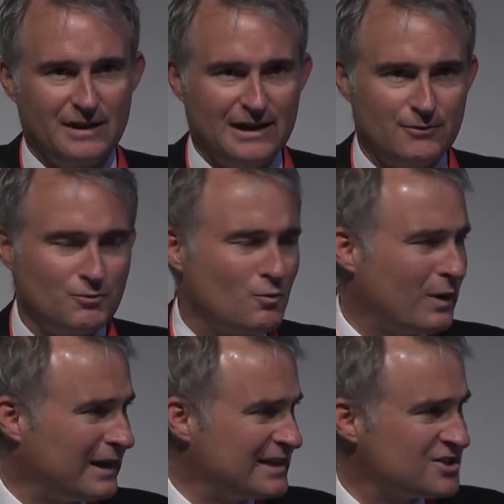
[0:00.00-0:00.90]
And
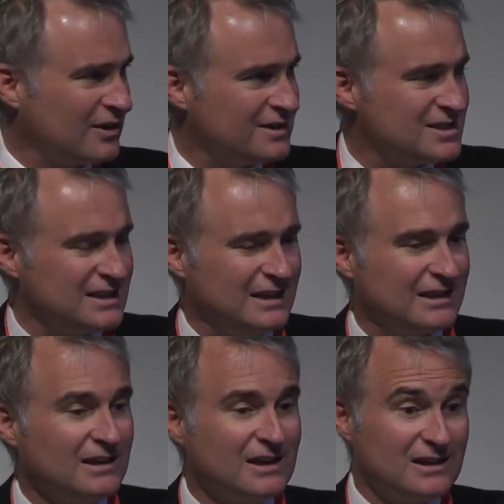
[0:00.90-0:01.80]
when I started
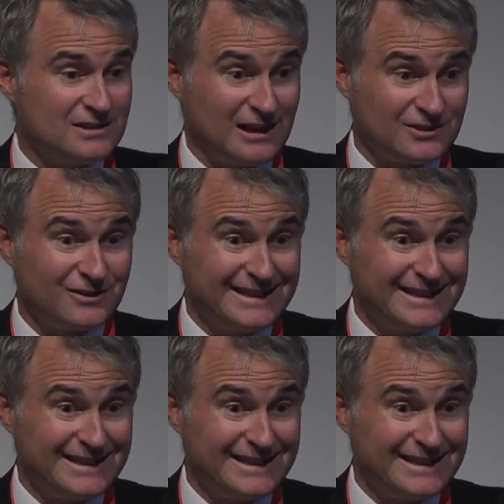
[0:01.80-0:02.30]
seeing Dr.